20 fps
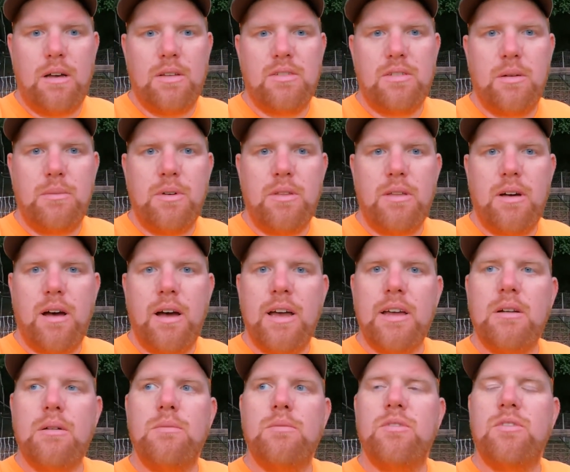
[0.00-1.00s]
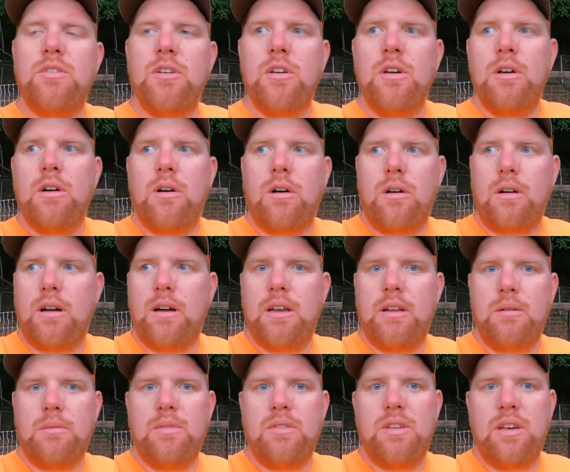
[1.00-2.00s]
Some of the items are
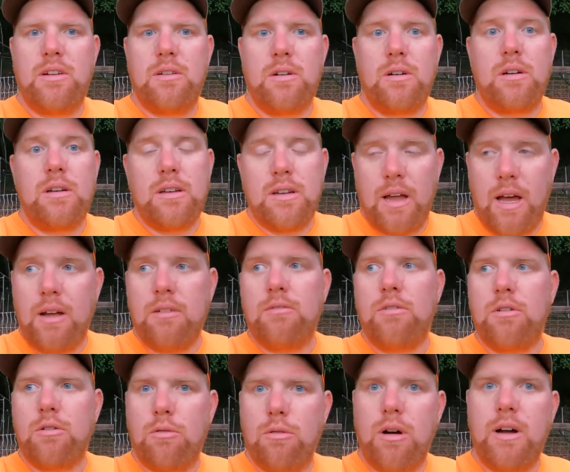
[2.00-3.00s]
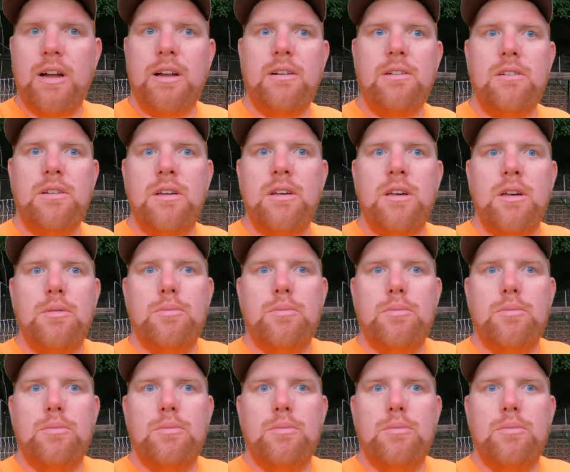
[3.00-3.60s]
items that are not required,